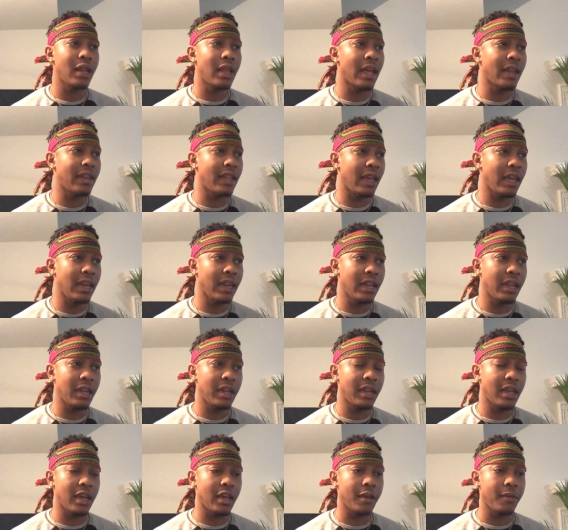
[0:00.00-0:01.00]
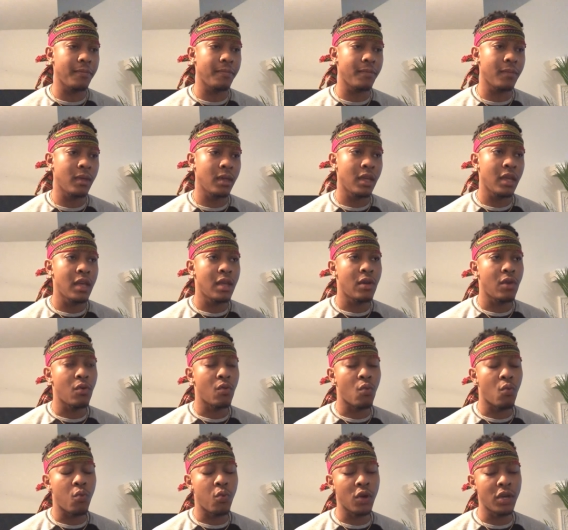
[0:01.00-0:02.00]
at the end of the day,
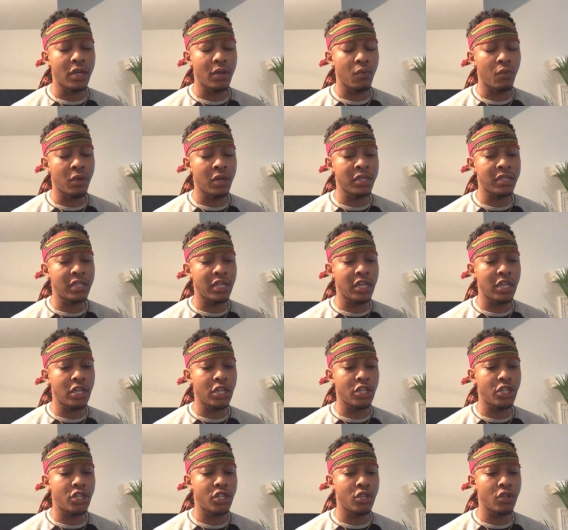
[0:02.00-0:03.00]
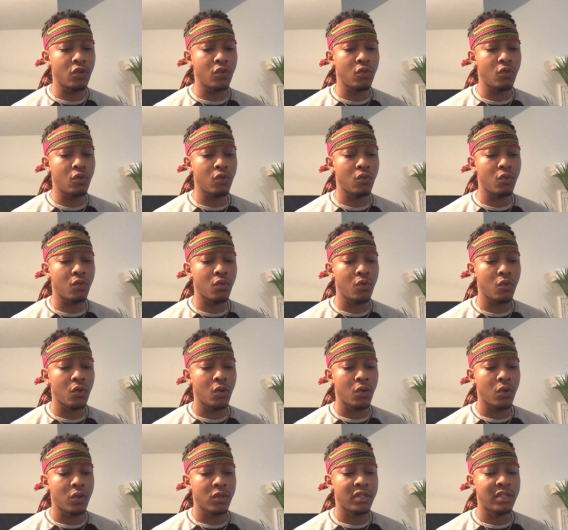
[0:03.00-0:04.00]
what what is the issue?
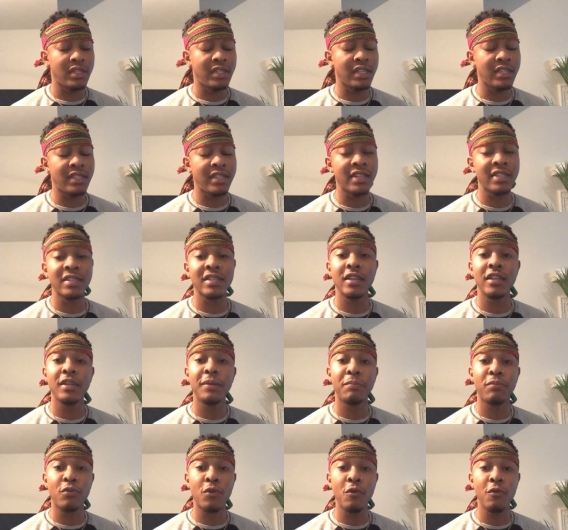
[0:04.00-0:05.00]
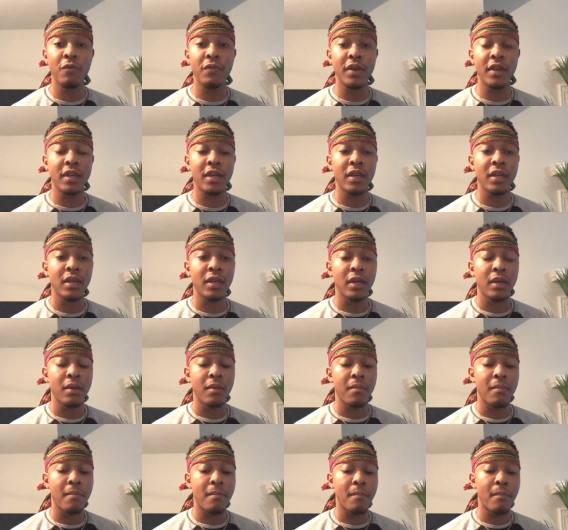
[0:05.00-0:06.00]
Statistically proven,
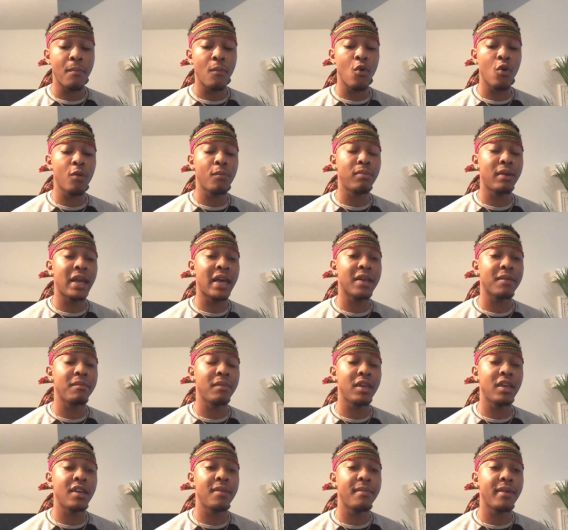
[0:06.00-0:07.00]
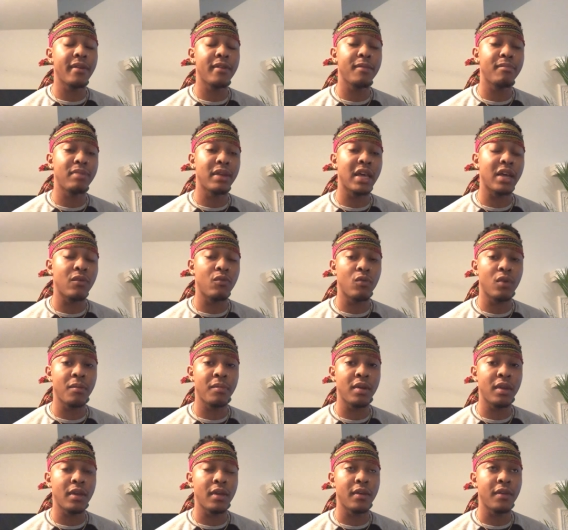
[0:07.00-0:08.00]
more black men marry black
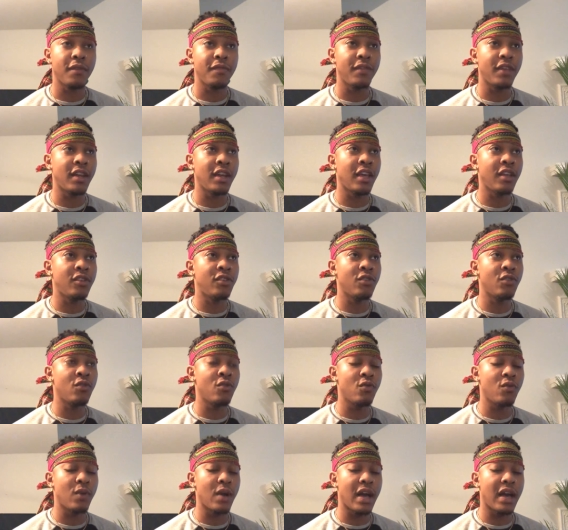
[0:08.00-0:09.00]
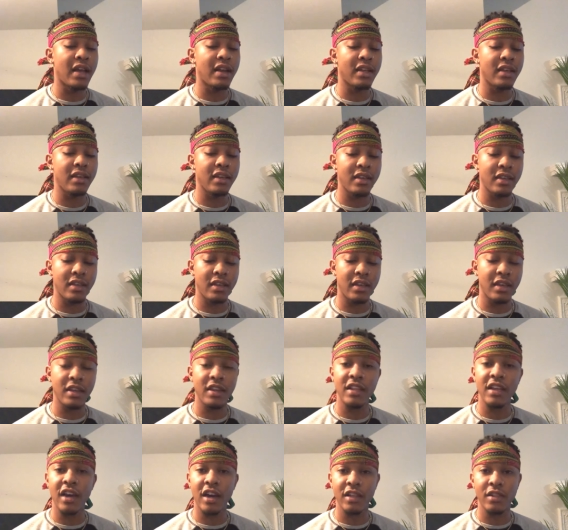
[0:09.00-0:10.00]
women than they do out of
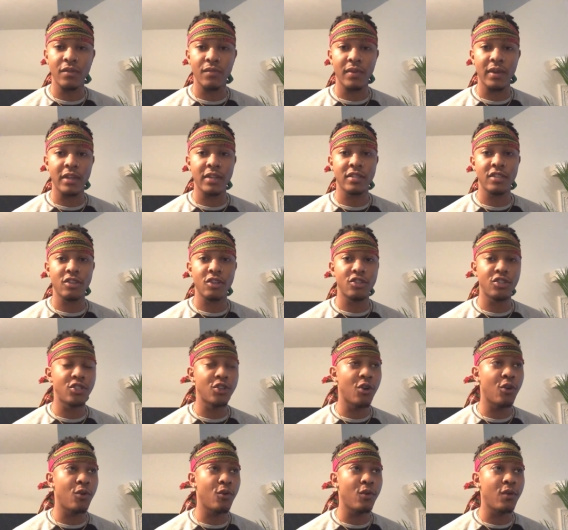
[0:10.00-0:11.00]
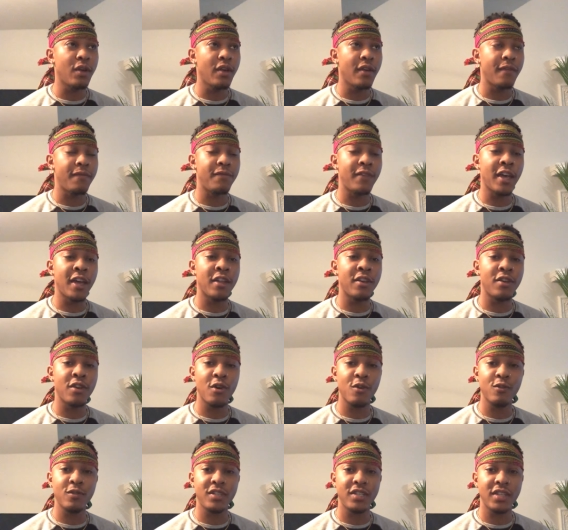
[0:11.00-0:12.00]
any other race. So that
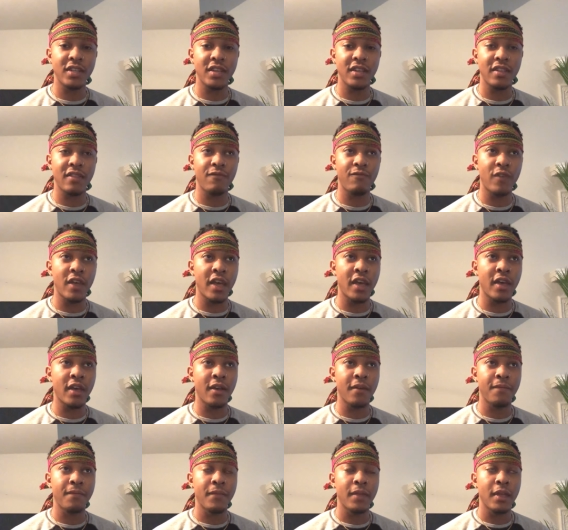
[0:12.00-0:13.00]
notion that